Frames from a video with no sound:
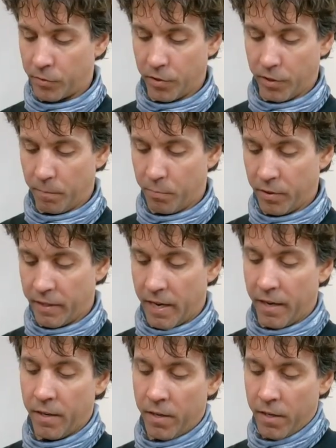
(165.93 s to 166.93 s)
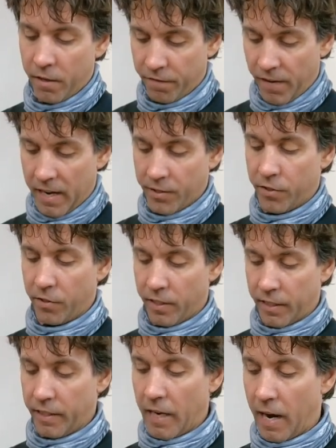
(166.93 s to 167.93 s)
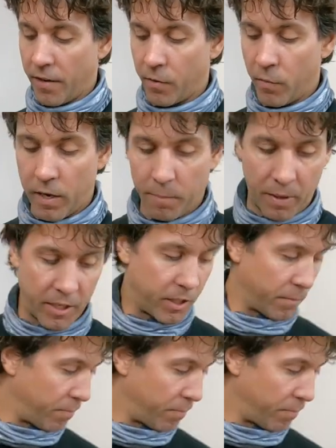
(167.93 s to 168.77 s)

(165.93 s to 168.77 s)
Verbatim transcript: so you can put that fastener in either way based